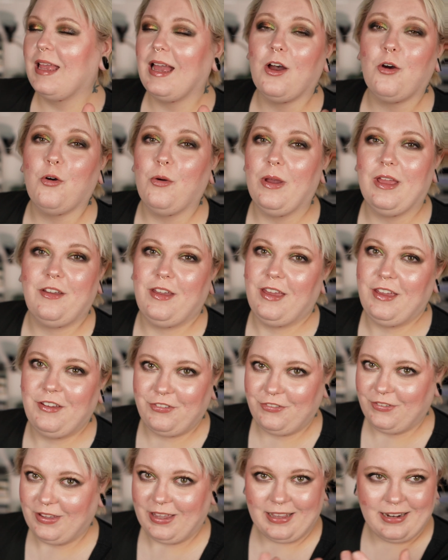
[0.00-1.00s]
Oh,
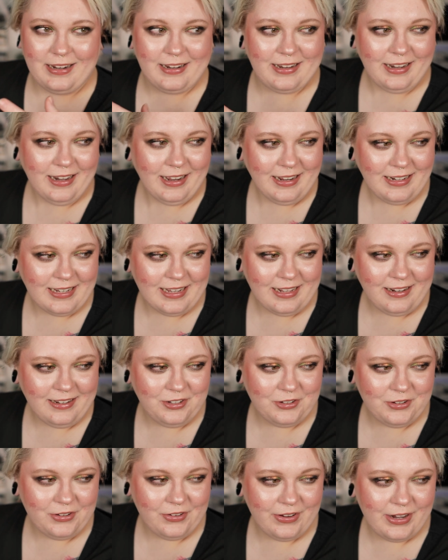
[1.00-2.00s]
if did I tell
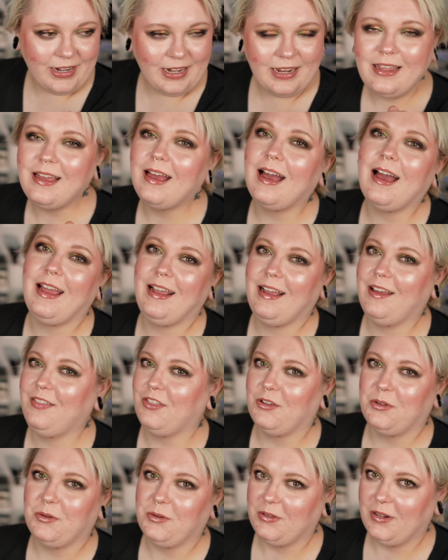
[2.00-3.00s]
you already? I got
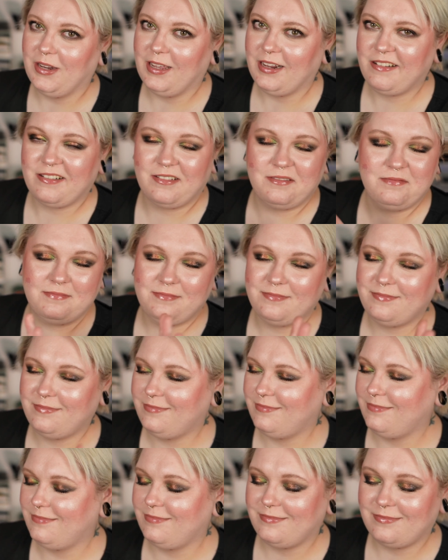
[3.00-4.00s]
the whole collection.
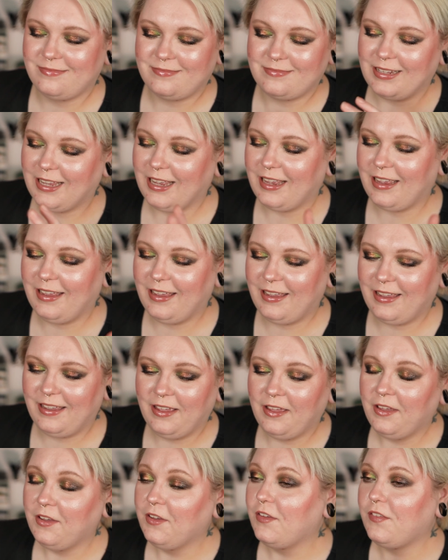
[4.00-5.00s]
I
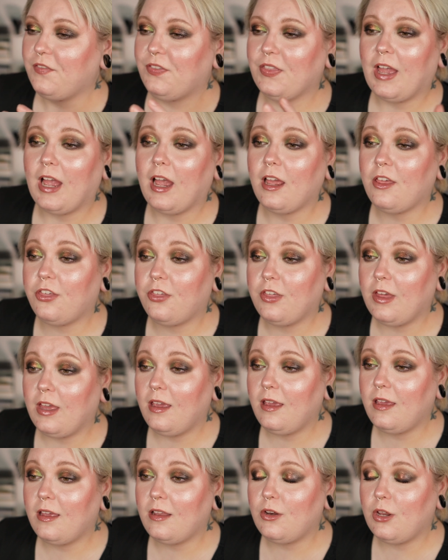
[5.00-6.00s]

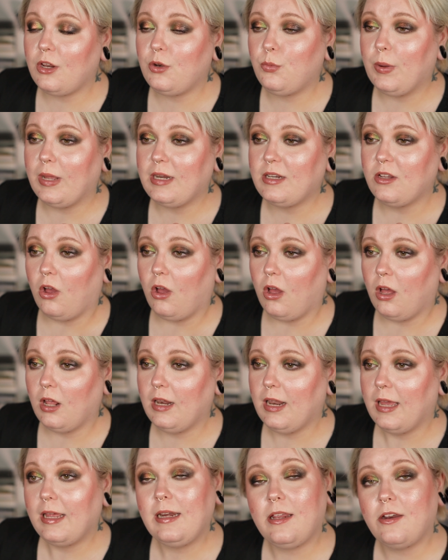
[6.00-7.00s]
think it went
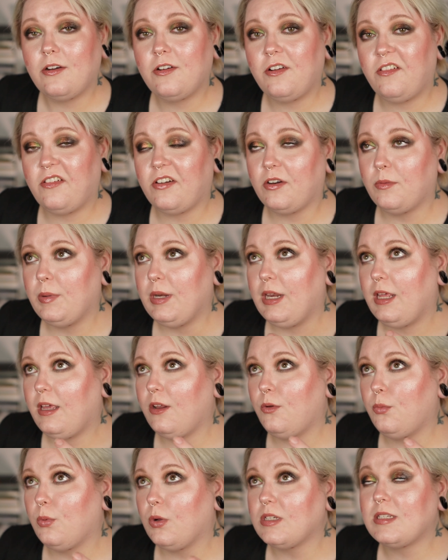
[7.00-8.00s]
online here in Germany.
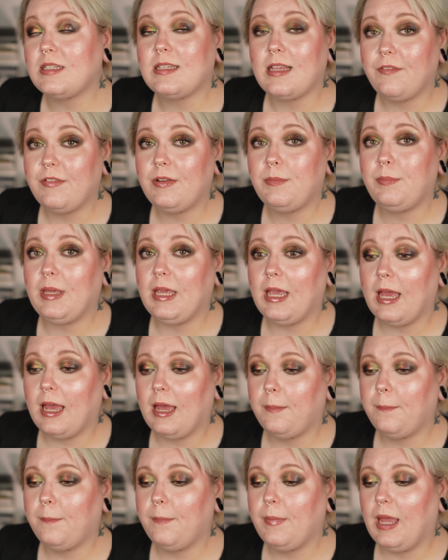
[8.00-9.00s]
It was 7
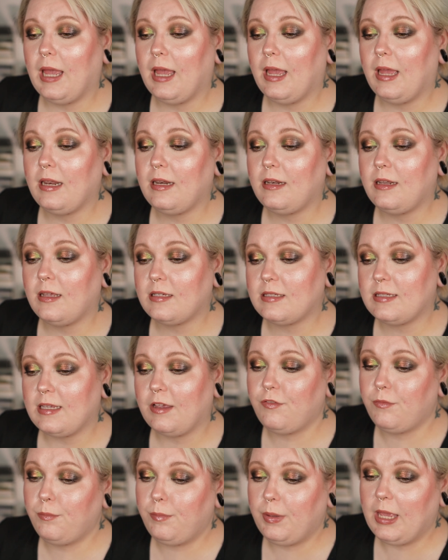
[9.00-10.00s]
p.m. and
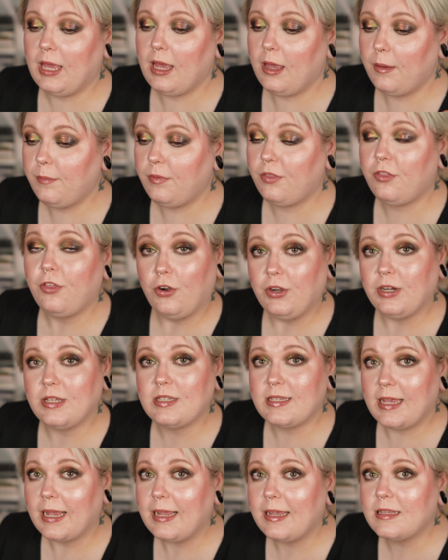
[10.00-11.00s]
7 p.m. 30
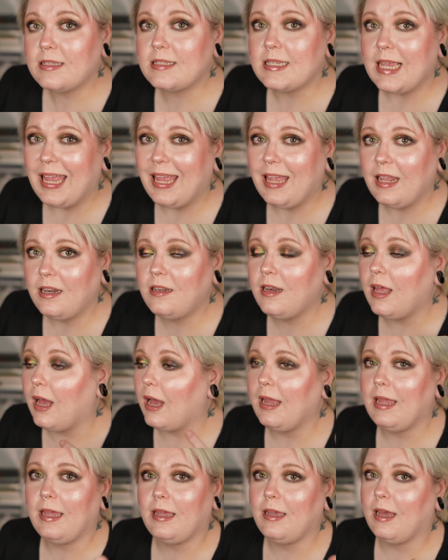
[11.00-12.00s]
seconds in.
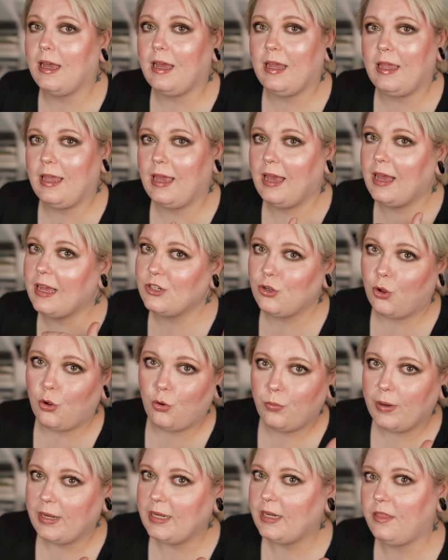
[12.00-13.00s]
I had
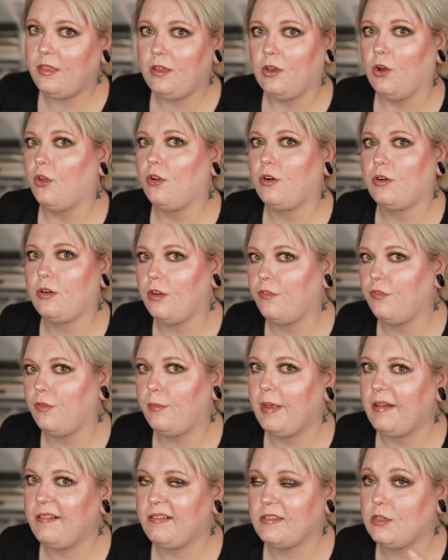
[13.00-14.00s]
already the order
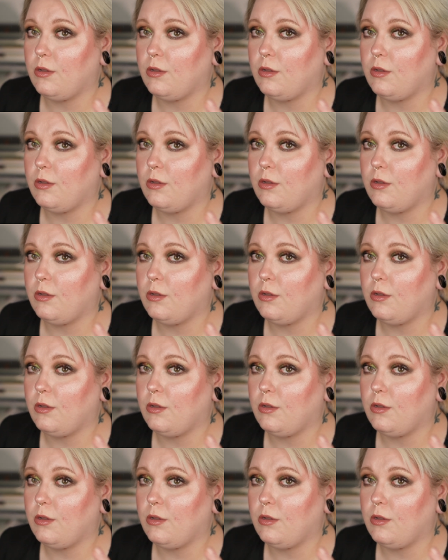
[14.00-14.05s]
confirmation.